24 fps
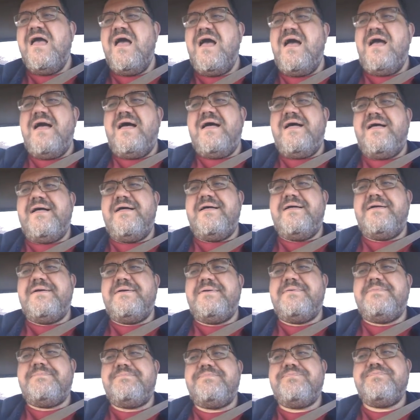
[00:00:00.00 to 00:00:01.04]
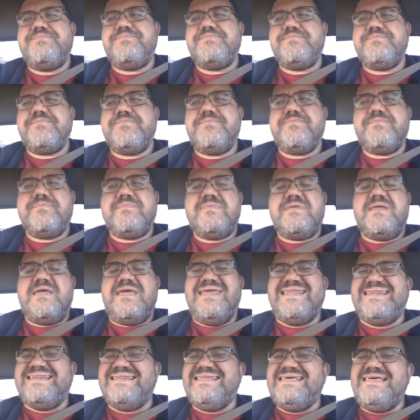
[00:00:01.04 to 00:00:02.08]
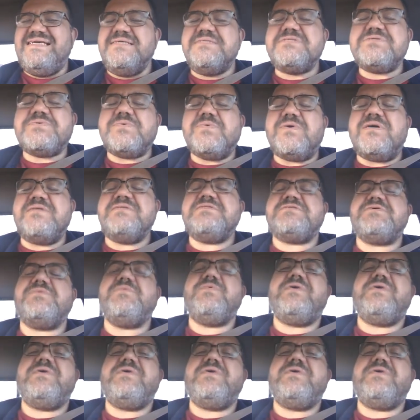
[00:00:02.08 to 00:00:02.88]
at least once a